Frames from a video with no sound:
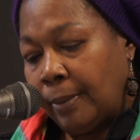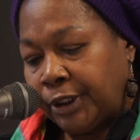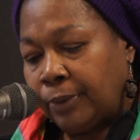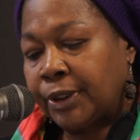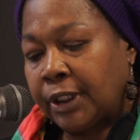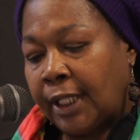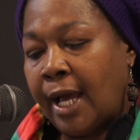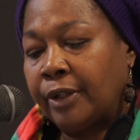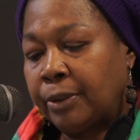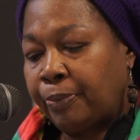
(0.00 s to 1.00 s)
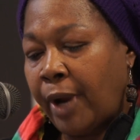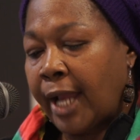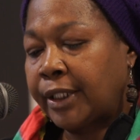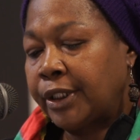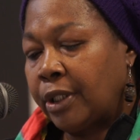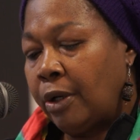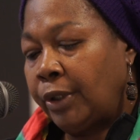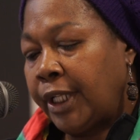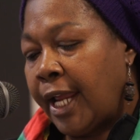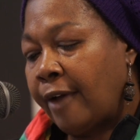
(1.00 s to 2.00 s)
She was allowed to practice
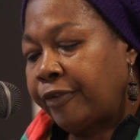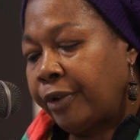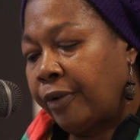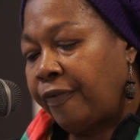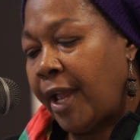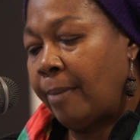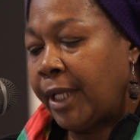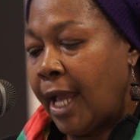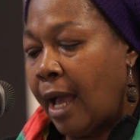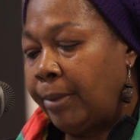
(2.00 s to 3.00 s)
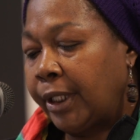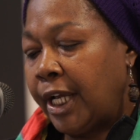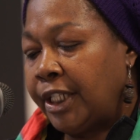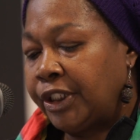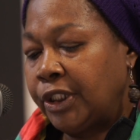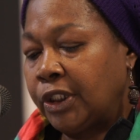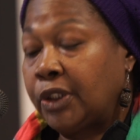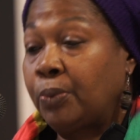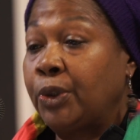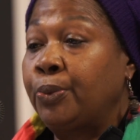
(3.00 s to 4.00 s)
only after her family
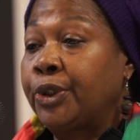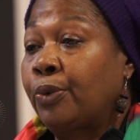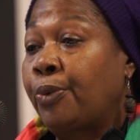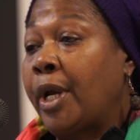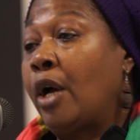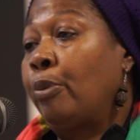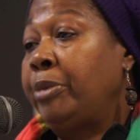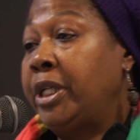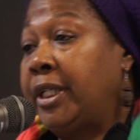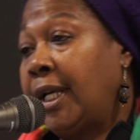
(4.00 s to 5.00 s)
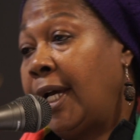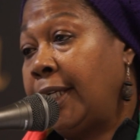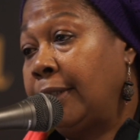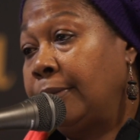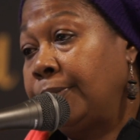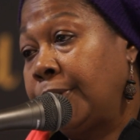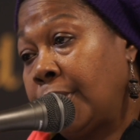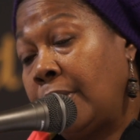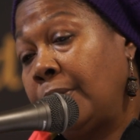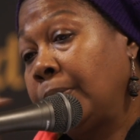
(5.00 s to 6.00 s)
obligations, which was around midnight.
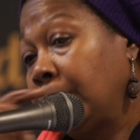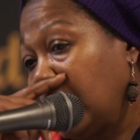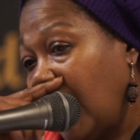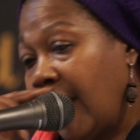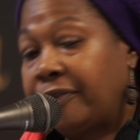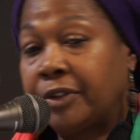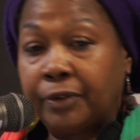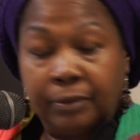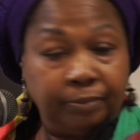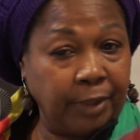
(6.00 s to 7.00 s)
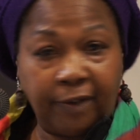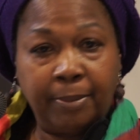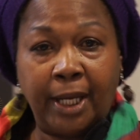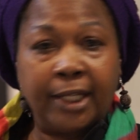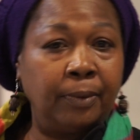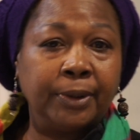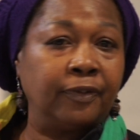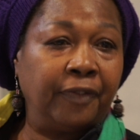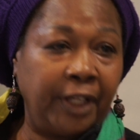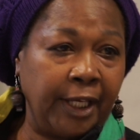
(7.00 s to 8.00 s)
So after everybody
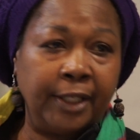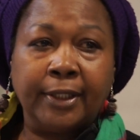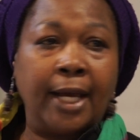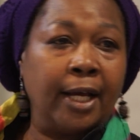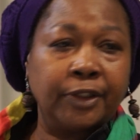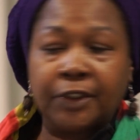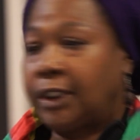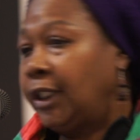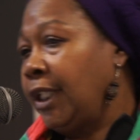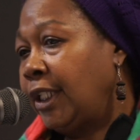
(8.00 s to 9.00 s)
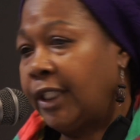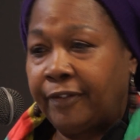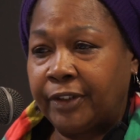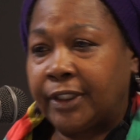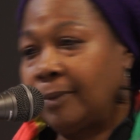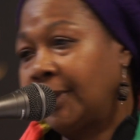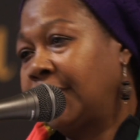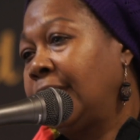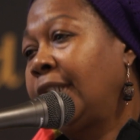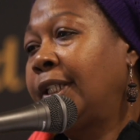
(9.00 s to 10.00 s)
was fed and the house was clean and everything was
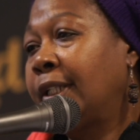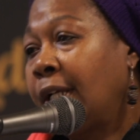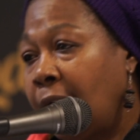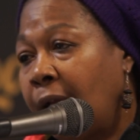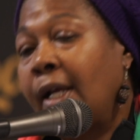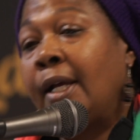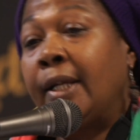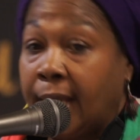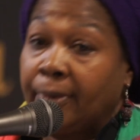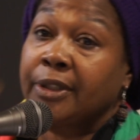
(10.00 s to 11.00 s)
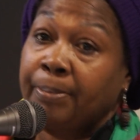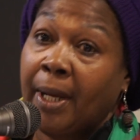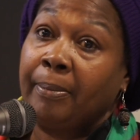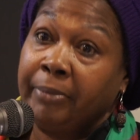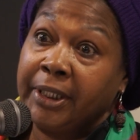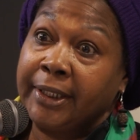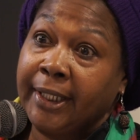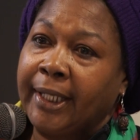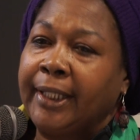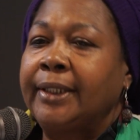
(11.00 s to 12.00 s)
done, that was about
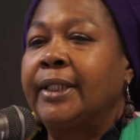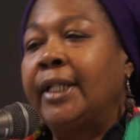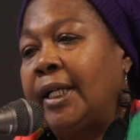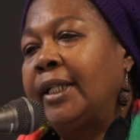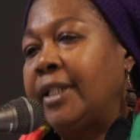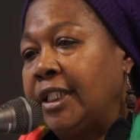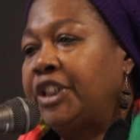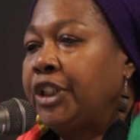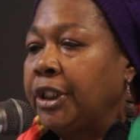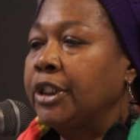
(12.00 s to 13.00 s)
midnight, then she